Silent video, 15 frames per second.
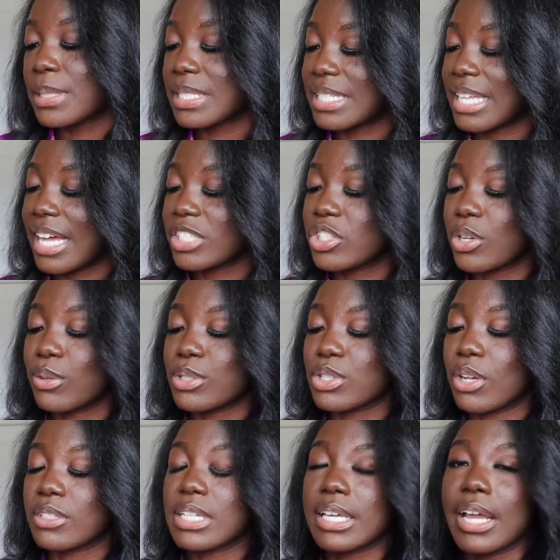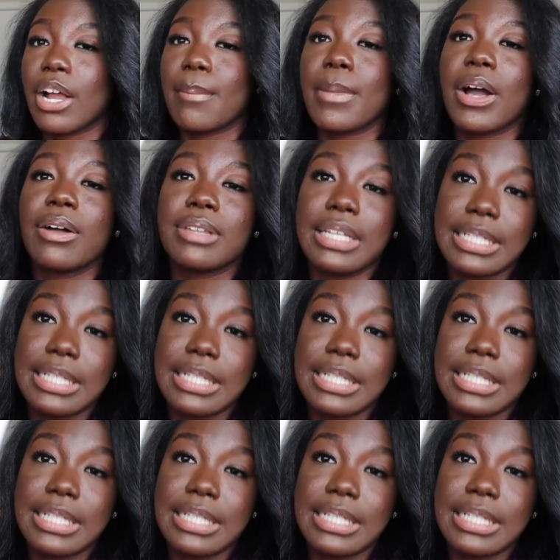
Pistachio and Salted Caramel.